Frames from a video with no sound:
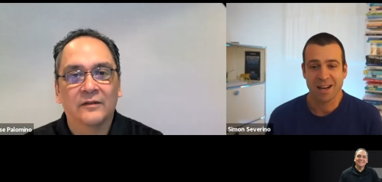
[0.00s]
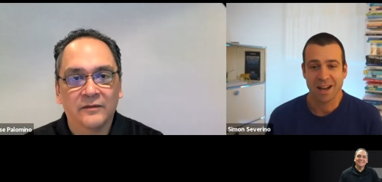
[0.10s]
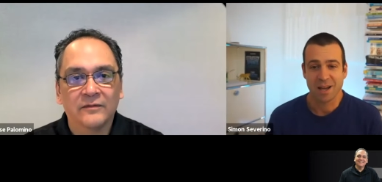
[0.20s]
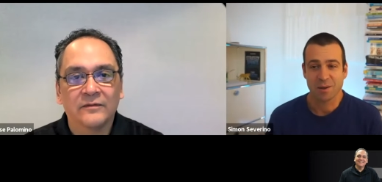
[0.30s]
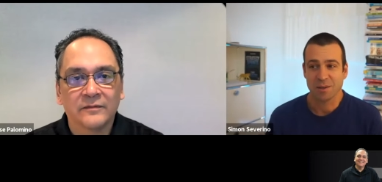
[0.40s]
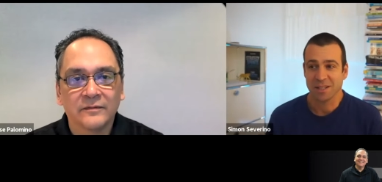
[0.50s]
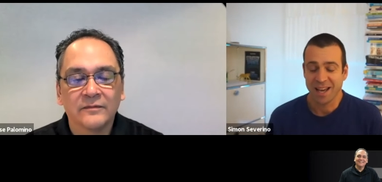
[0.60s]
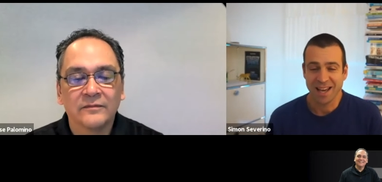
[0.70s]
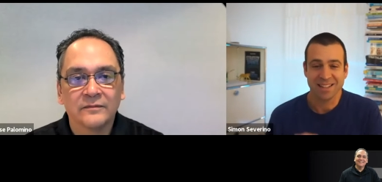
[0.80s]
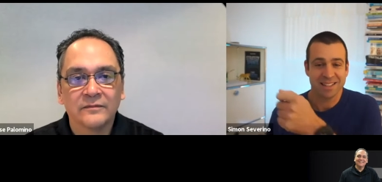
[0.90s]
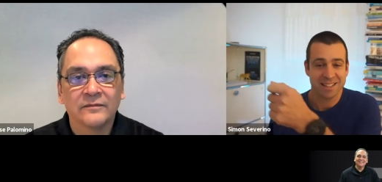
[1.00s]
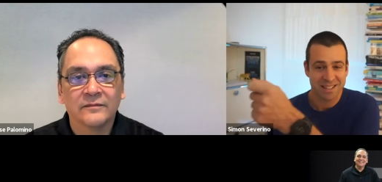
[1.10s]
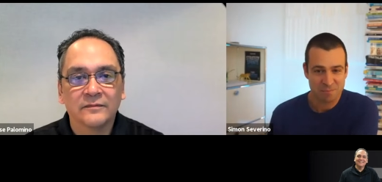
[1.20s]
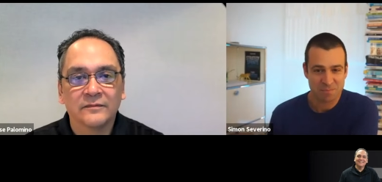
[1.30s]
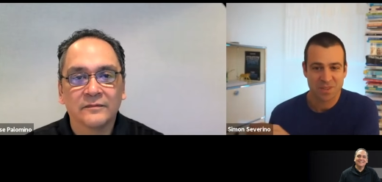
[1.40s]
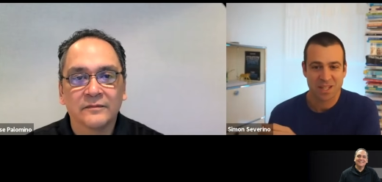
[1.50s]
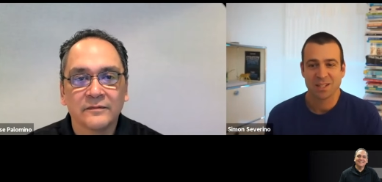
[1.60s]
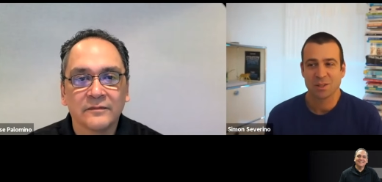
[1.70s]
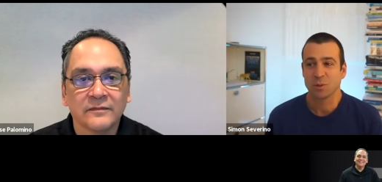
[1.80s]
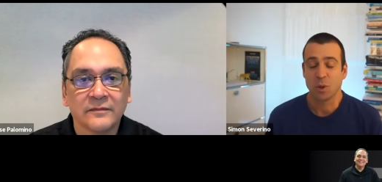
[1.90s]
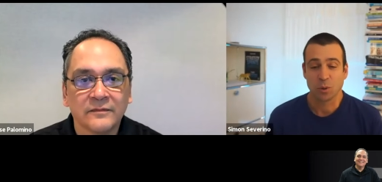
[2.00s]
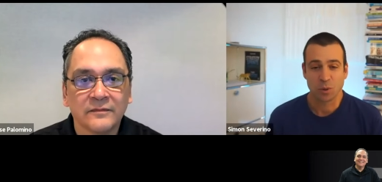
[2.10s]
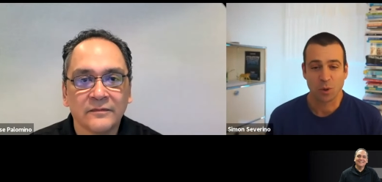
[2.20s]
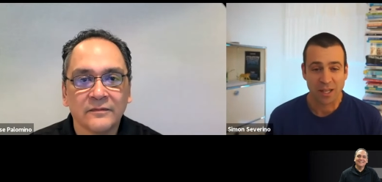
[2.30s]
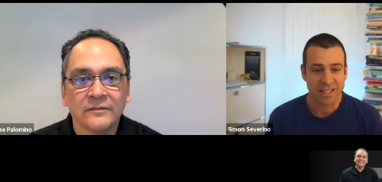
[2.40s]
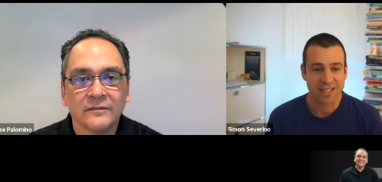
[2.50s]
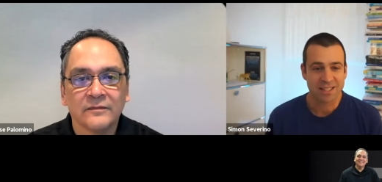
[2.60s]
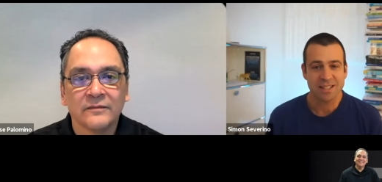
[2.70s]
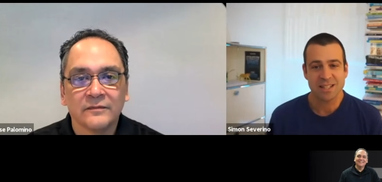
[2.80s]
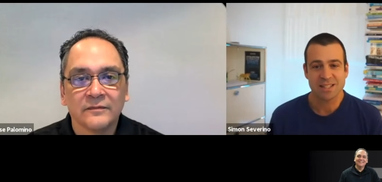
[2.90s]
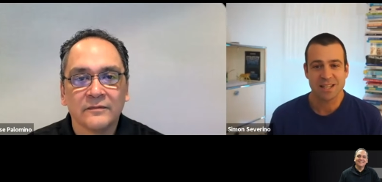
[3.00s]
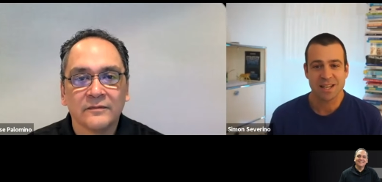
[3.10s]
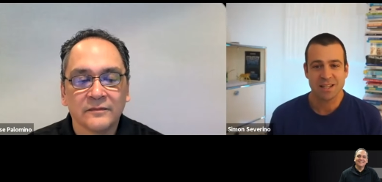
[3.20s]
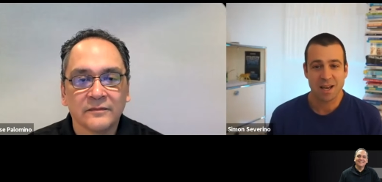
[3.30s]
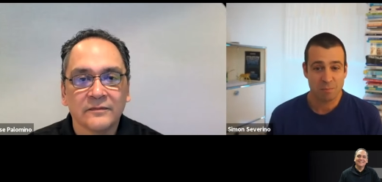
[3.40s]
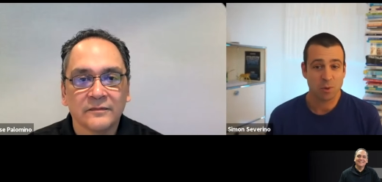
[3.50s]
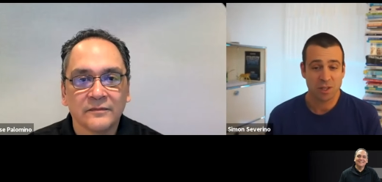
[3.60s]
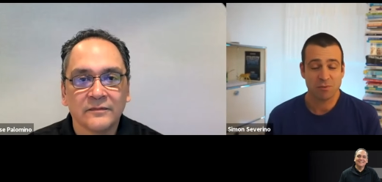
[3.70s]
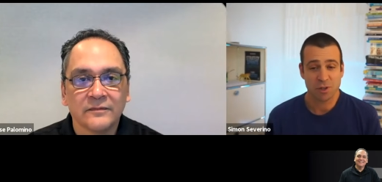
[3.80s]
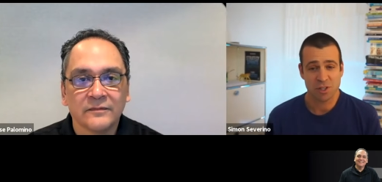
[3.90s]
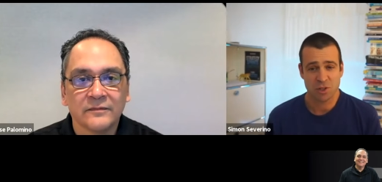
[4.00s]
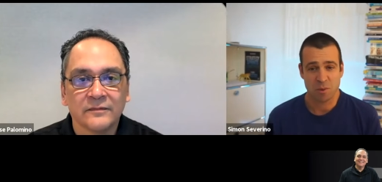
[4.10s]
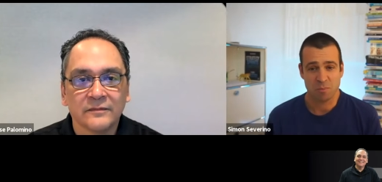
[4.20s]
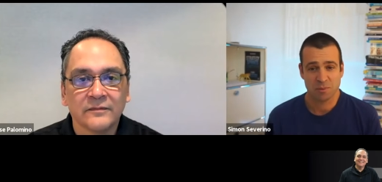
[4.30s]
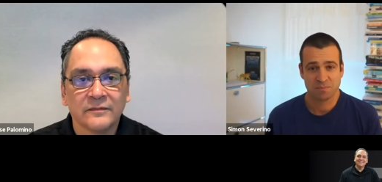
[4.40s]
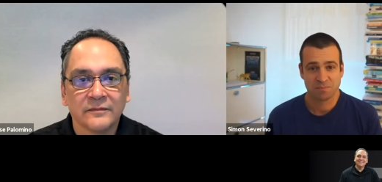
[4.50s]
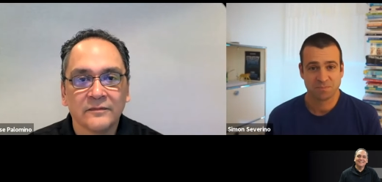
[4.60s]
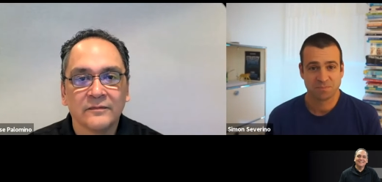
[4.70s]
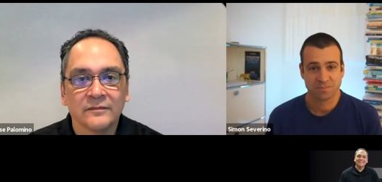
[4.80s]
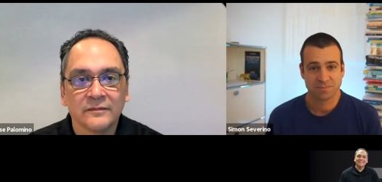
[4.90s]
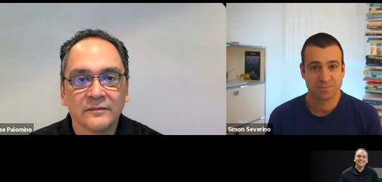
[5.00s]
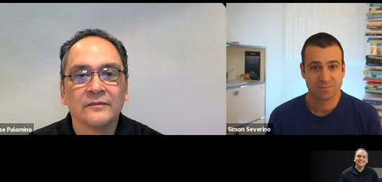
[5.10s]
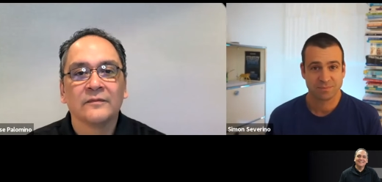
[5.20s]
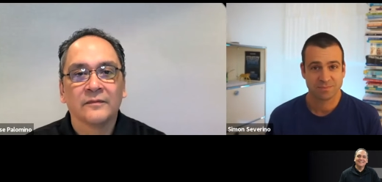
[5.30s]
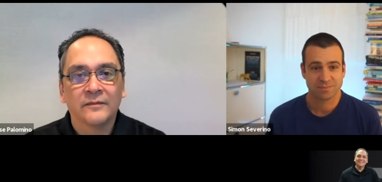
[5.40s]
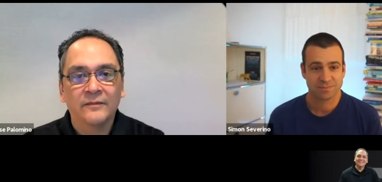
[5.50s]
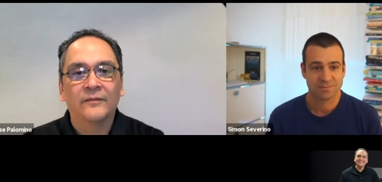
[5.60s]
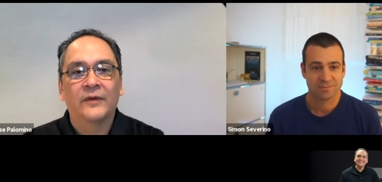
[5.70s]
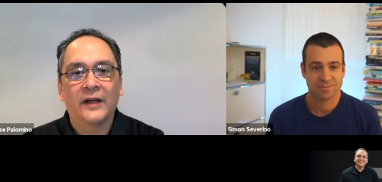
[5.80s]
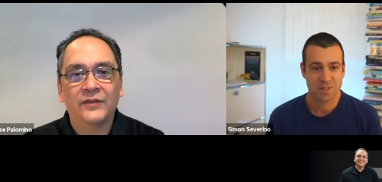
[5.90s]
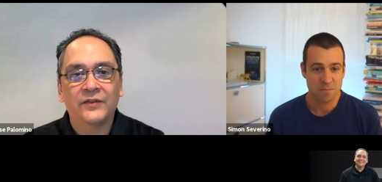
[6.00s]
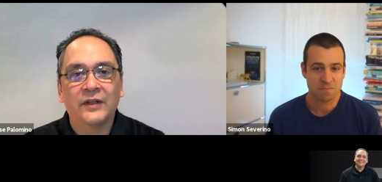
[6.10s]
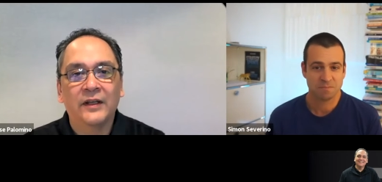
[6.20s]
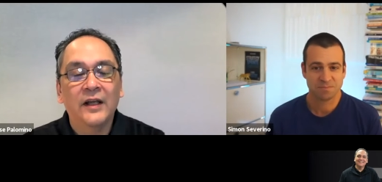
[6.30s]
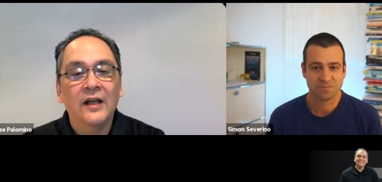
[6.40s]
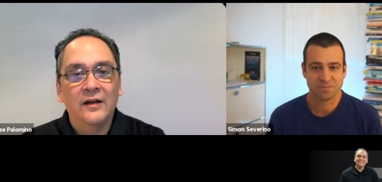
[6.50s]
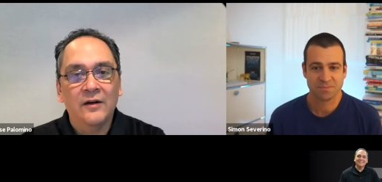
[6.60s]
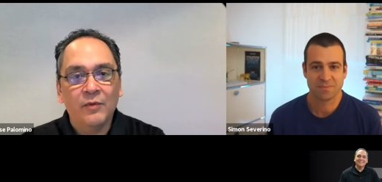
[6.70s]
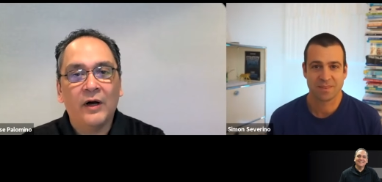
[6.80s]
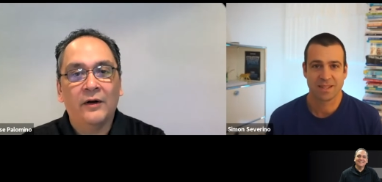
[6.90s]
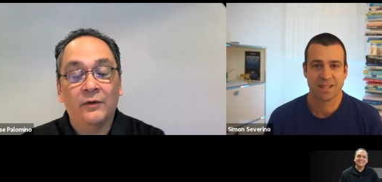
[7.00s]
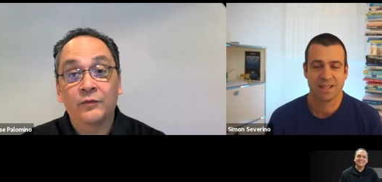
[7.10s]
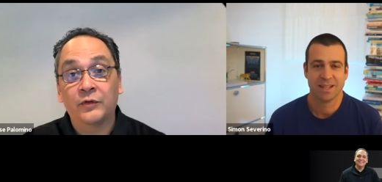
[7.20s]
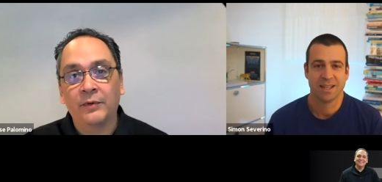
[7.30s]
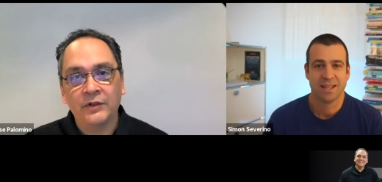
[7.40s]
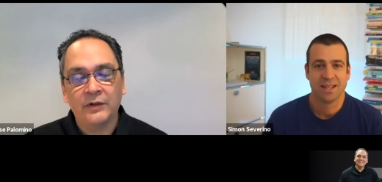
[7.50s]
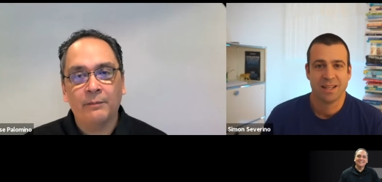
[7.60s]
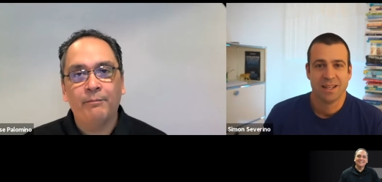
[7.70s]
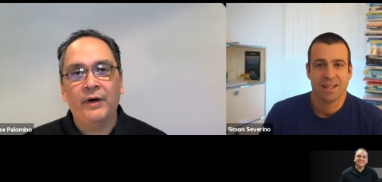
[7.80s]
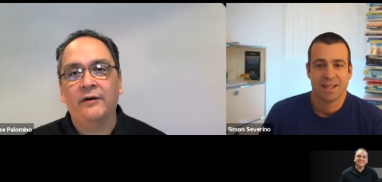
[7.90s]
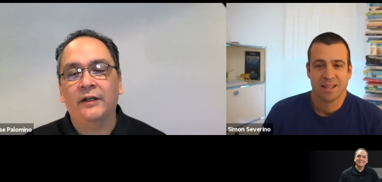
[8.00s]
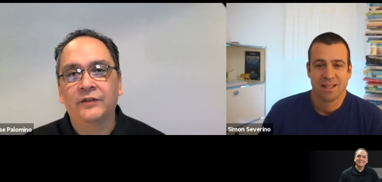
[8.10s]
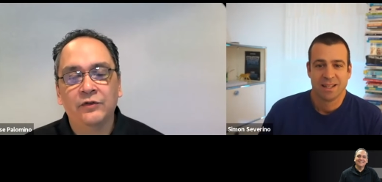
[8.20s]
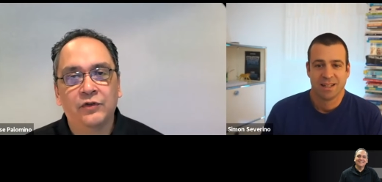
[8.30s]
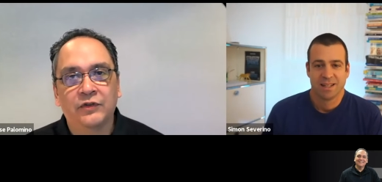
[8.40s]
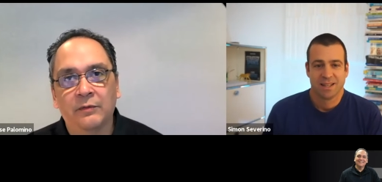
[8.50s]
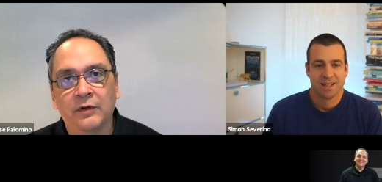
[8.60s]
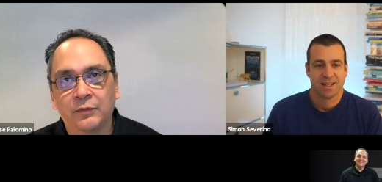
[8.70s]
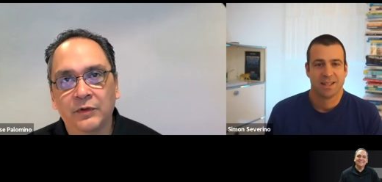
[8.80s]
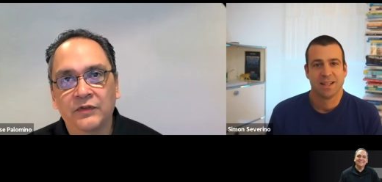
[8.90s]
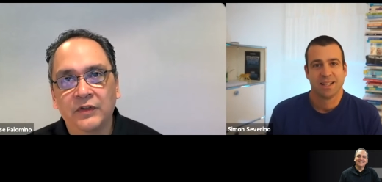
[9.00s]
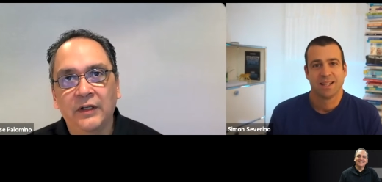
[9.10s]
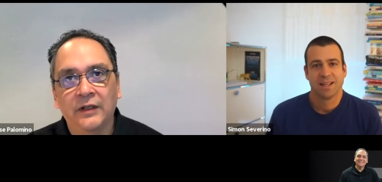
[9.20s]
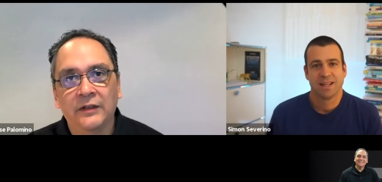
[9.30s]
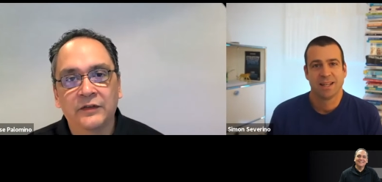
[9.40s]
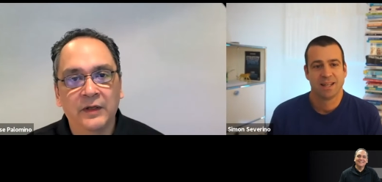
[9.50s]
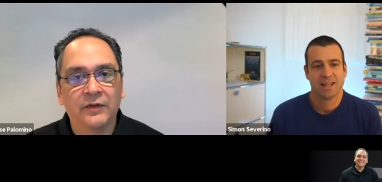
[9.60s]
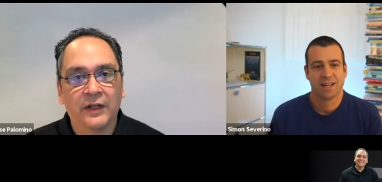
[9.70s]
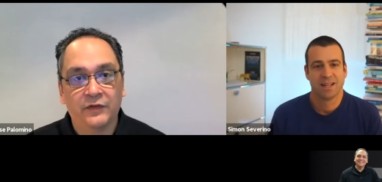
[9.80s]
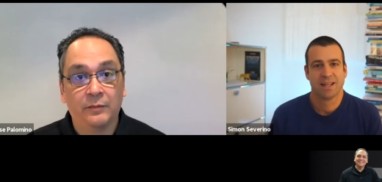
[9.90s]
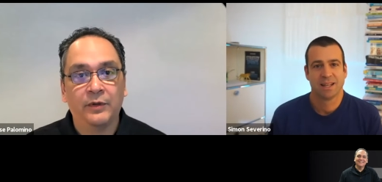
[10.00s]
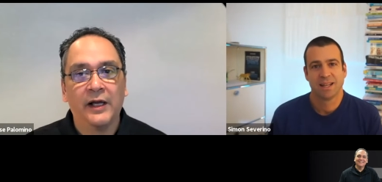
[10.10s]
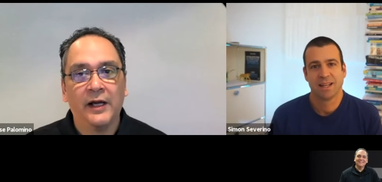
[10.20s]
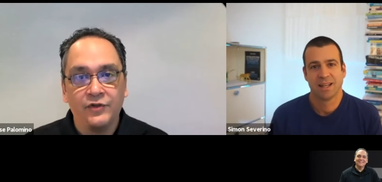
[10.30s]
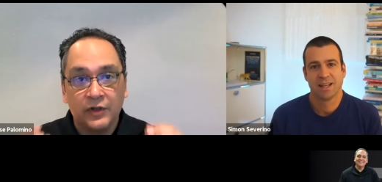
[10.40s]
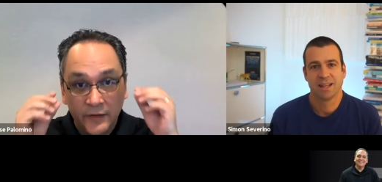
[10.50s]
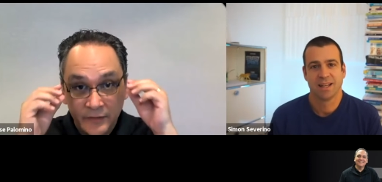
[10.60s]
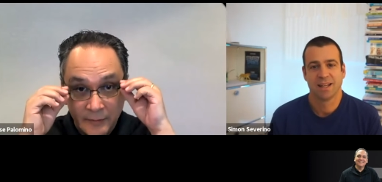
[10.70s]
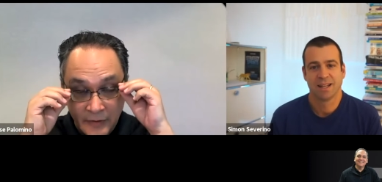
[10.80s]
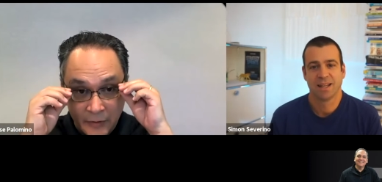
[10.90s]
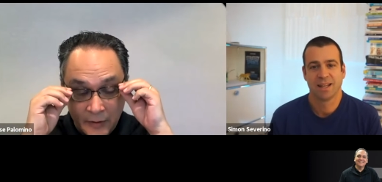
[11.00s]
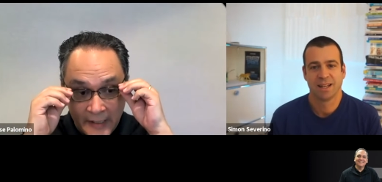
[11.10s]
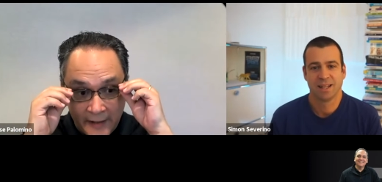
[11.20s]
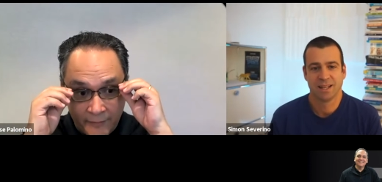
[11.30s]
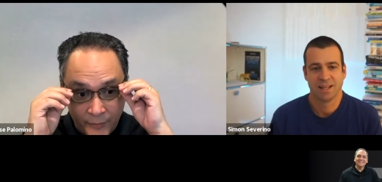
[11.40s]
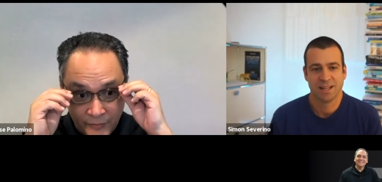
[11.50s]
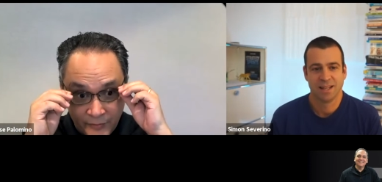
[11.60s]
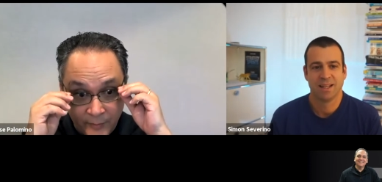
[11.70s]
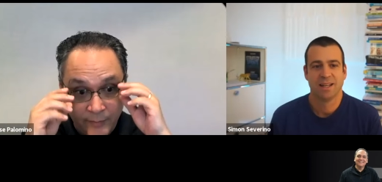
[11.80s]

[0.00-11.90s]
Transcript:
Speaker 1: And I and um, to go to, on LinkedIn and say, I'm looking for this job.
Speaker 2: I see. Yeah. What? So, but the, but it's interesting because we see, it seems like supply chains that, you know, a lot of which have been